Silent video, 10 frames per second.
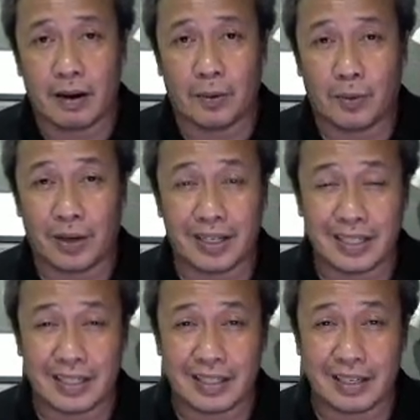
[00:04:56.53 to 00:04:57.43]
What does
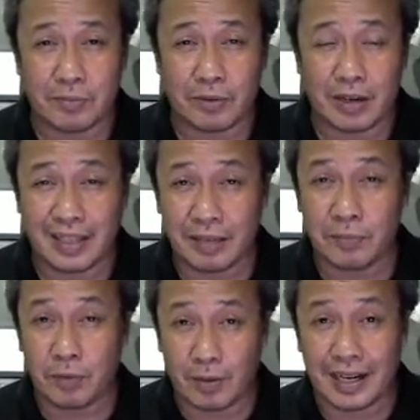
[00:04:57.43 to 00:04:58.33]
ethidium
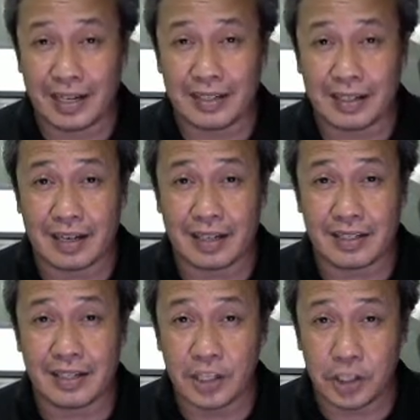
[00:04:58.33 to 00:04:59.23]
bromide is a
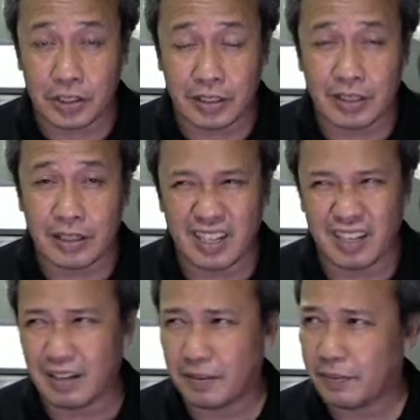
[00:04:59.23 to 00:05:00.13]
carcinogen.
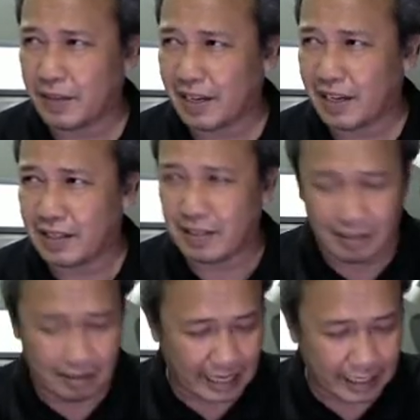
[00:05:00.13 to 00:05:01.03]
It
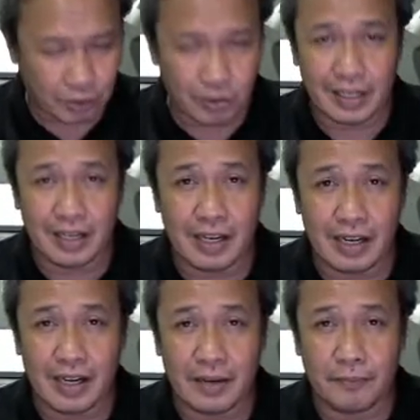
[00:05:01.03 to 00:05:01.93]

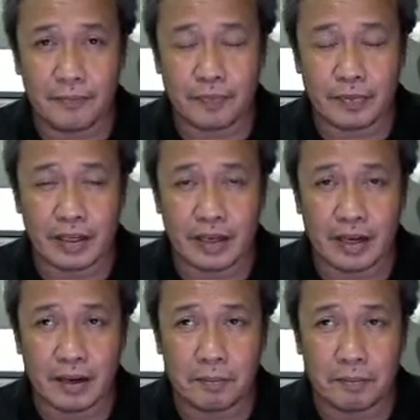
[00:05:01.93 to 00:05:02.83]
actually
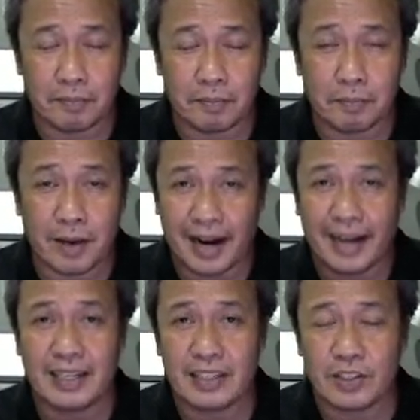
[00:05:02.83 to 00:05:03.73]

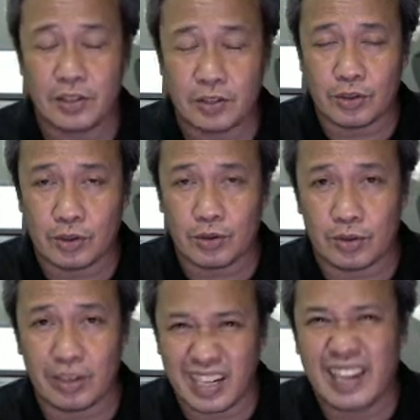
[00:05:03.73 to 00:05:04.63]
binds
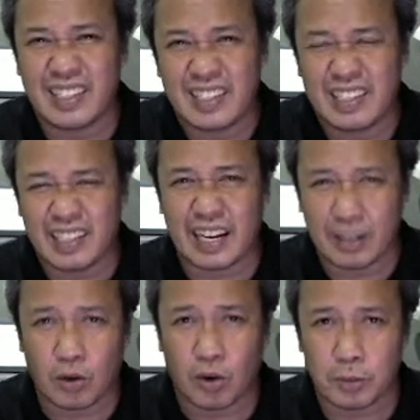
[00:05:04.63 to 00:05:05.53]
to it can
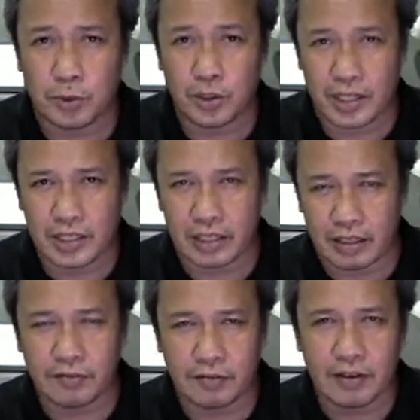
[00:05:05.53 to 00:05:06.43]
cause mutation
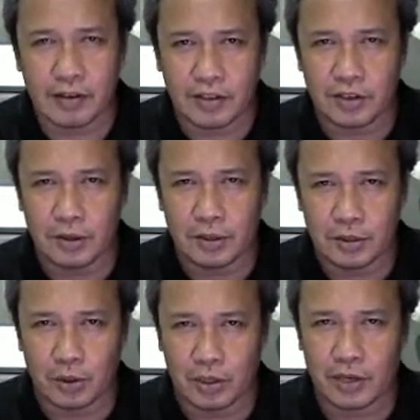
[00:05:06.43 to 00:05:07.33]
if
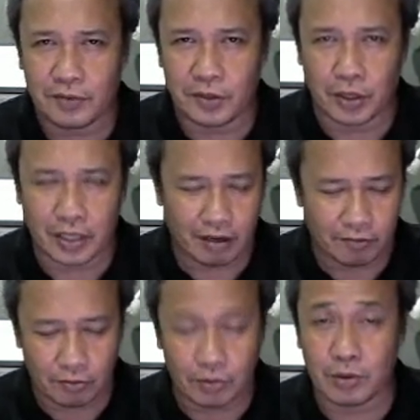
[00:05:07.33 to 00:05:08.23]
if you're not
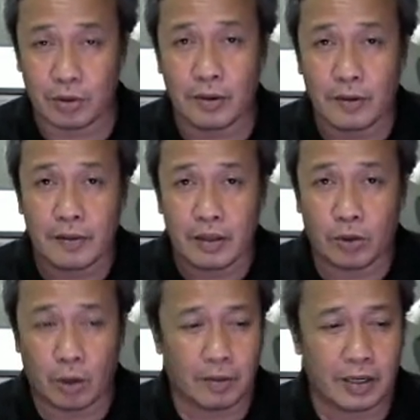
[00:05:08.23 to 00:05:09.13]
careful. So
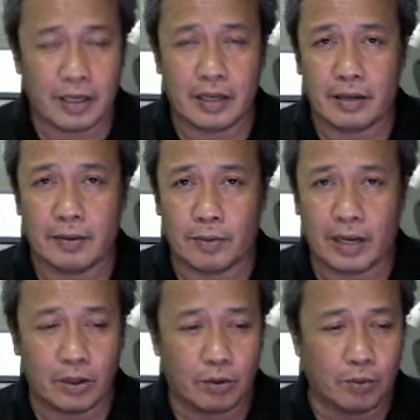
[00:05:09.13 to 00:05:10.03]
normally
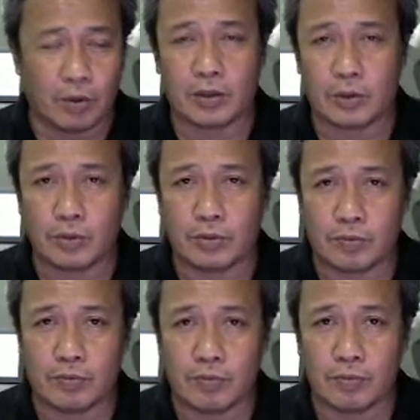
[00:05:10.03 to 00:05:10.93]
when you want to
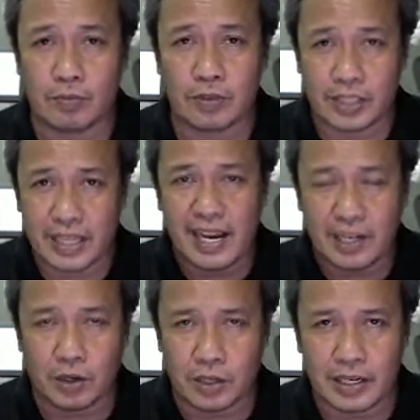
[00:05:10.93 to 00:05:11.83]
stain
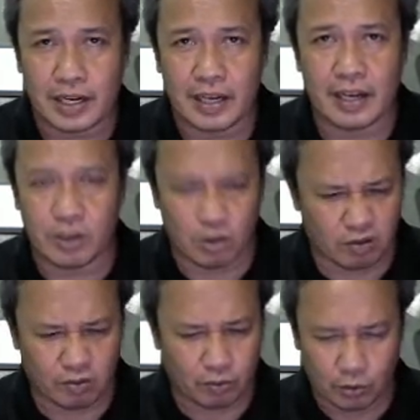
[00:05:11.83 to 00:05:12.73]
your DNA, you
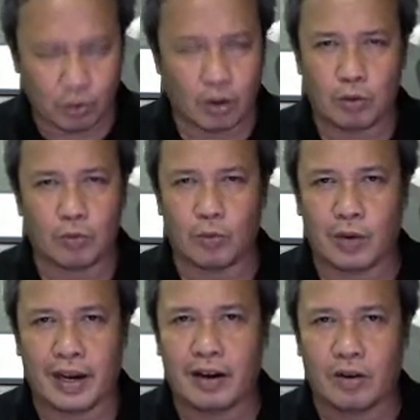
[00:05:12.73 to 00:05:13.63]
all
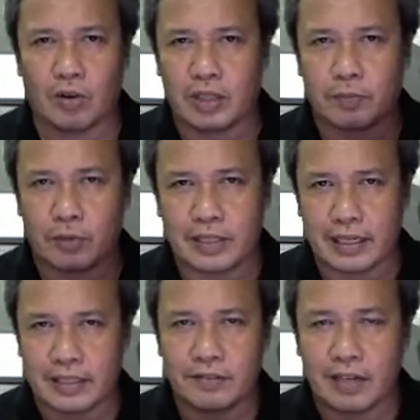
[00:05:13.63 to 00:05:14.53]
wear all the
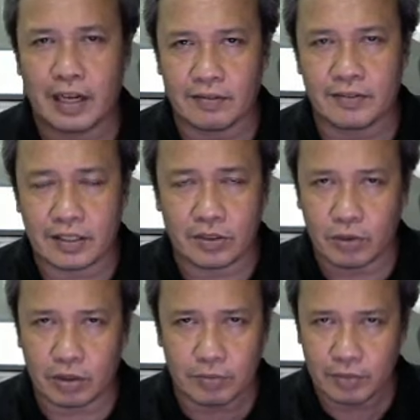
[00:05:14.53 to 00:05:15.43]
protective gloves and
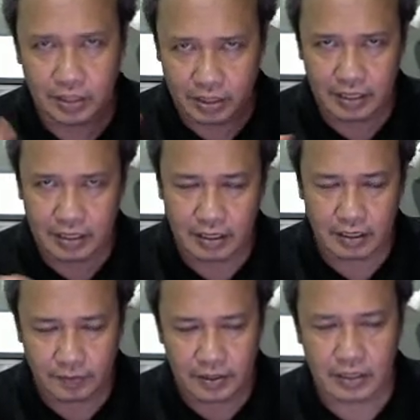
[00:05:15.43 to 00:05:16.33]
so on because it's
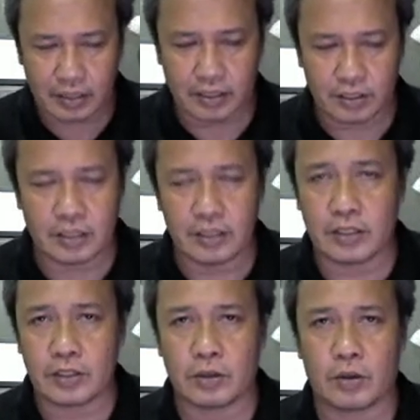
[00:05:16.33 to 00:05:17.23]
a
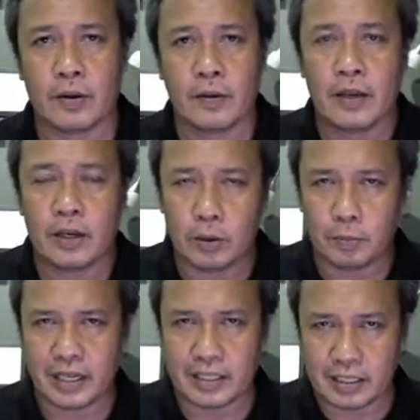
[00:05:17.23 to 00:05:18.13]
carcinogen. So you
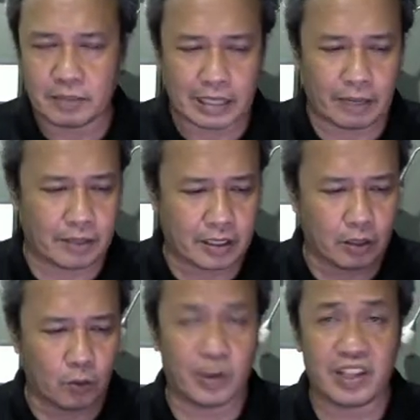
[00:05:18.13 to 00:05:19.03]
mix this
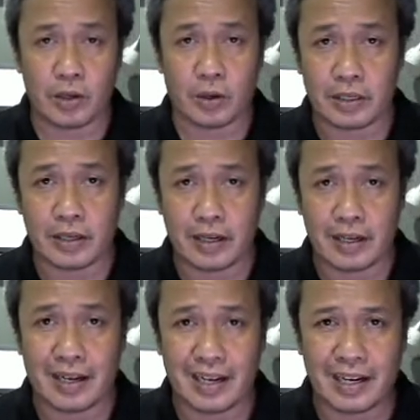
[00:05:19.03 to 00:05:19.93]
chemical with your
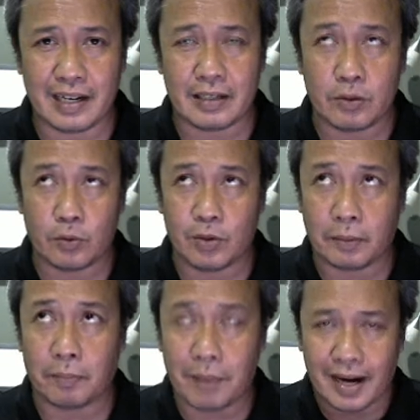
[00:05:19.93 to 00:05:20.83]
DNA, it will
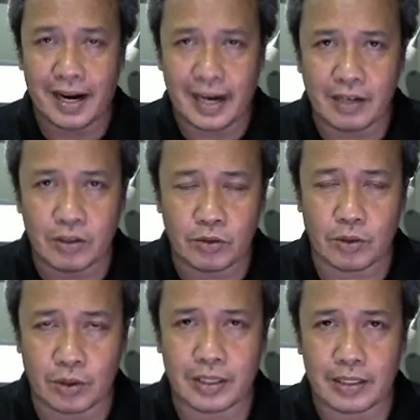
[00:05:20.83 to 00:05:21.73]
bind to
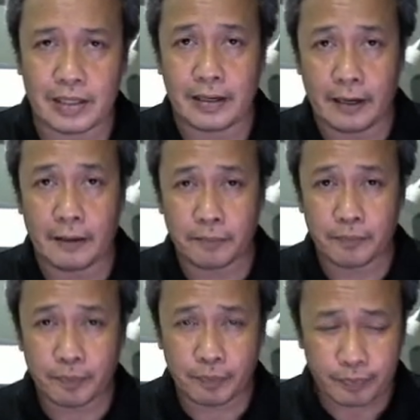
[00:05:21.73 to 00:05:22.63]
your DNA.
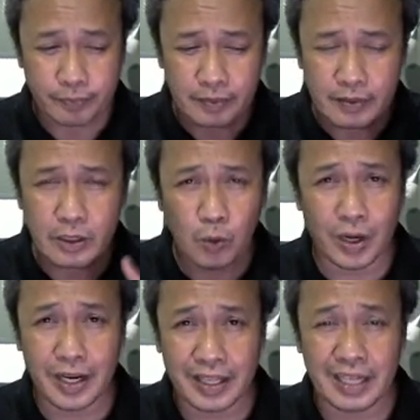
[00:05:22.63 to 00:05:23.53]

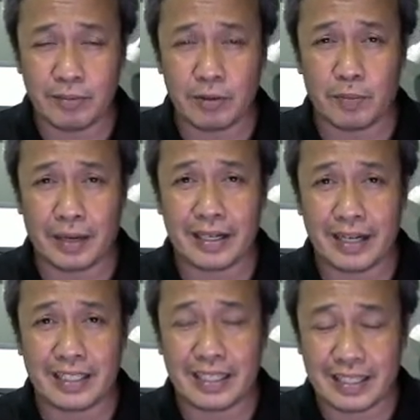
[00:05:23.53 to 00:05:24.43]
What ethidium bromide
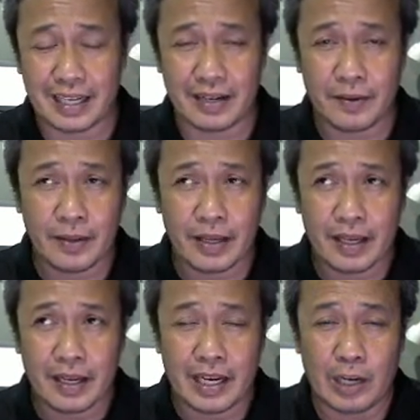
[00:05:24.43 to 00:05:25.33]
does is that
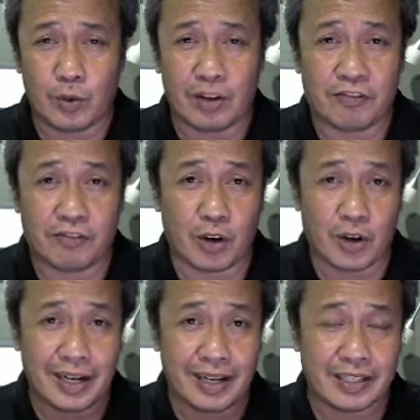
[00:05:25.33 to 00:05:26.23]
it will
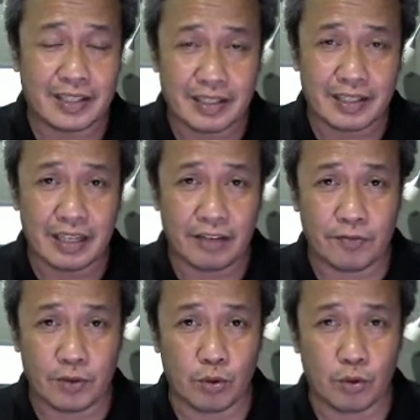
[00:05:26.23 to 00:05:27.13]
fluoresce
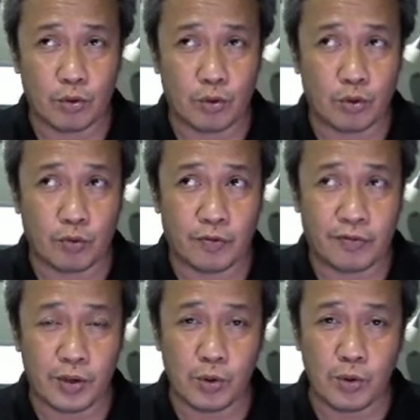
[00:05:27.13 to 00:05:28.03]
if you
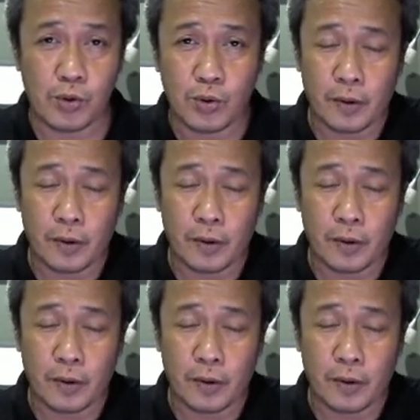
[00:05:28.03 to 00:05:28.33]
view